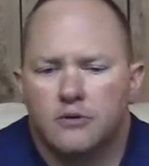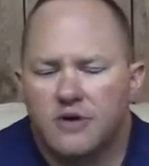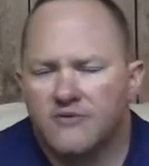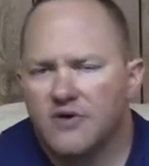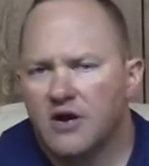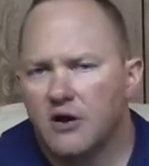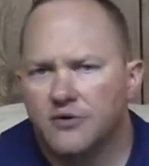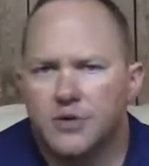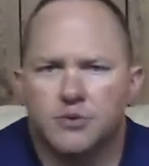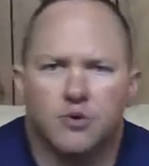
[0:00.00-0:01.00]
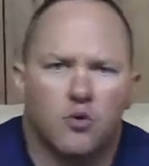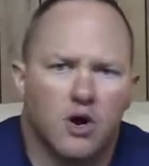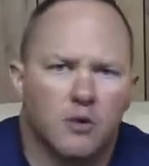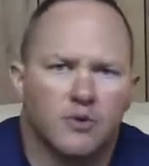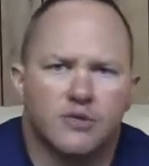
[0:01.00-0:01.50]
They've got all these
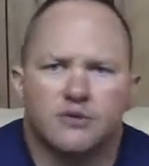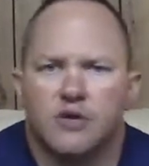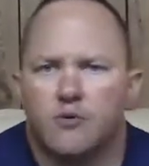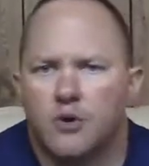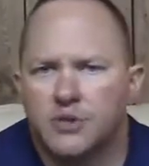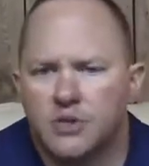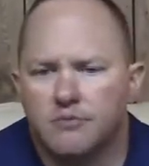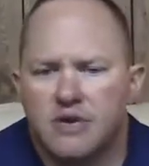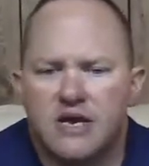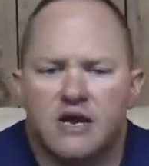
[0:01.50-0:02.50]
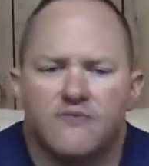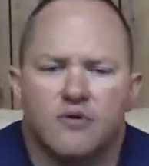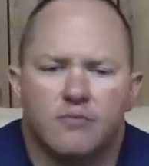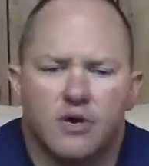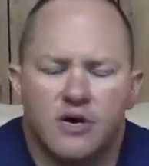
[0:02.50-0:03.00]
requirements that they want you to meet
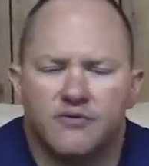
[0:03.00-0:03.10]
every month.